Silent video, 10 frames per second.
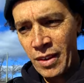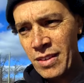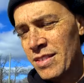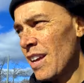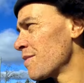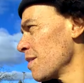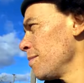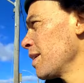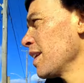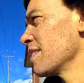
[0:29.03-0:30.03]
save some
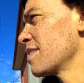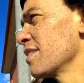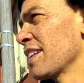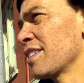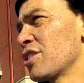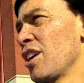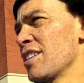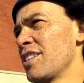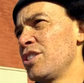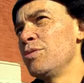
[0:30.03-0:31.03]
money and still get the
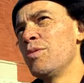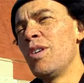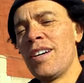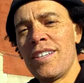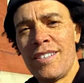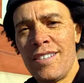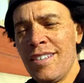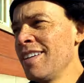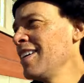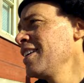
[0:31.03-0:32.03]
shots that you want,
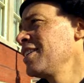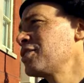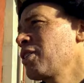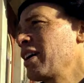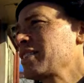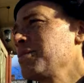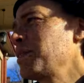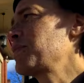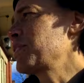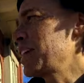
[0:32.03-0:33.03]
trying some
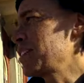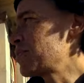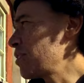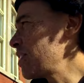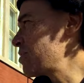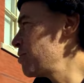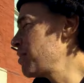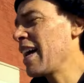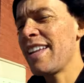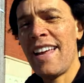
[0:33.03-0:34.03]
different things. So let's do
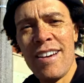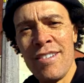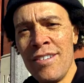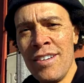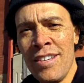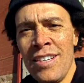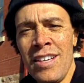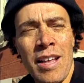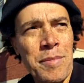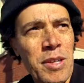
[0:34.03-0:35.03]
that now.
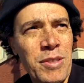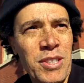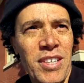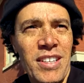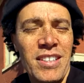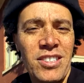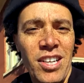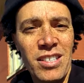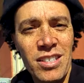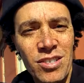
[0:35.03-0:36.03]
Let me know what you think of these
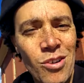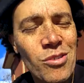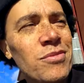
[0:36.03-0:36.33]
shots. Let's go.